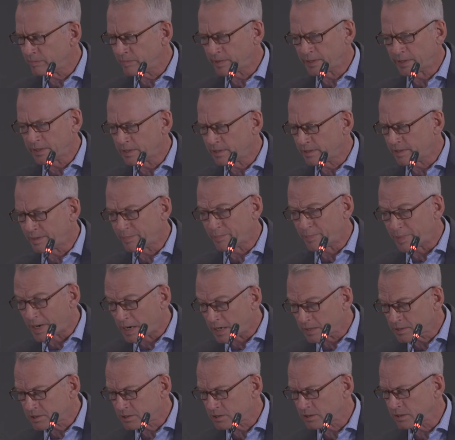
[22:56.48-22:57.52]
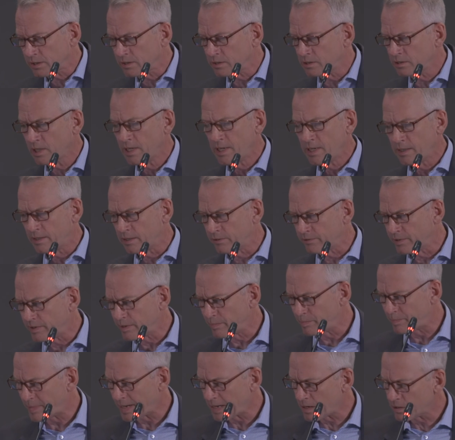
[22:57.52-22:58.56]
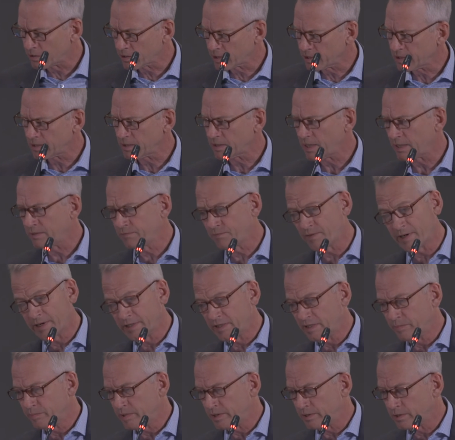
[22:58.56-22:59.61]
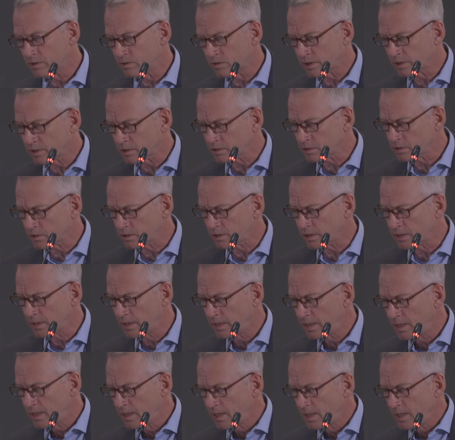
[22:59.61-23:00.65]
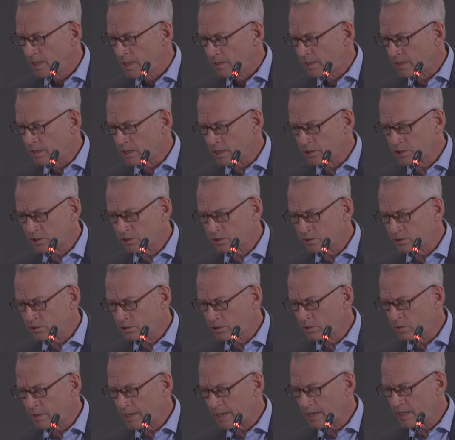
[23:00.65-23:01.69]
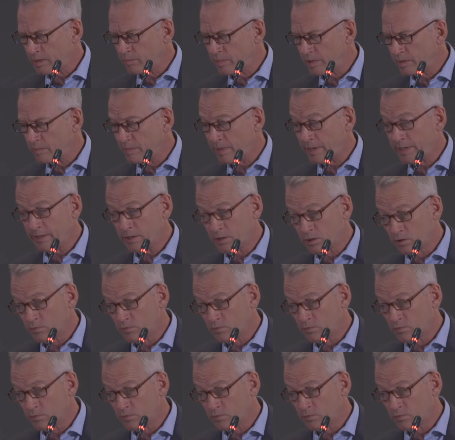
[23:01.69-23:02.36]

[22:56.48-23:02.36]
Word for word: them again at the box seats. They're in the balcony. I find them in the orchestra. The ushers who hand me my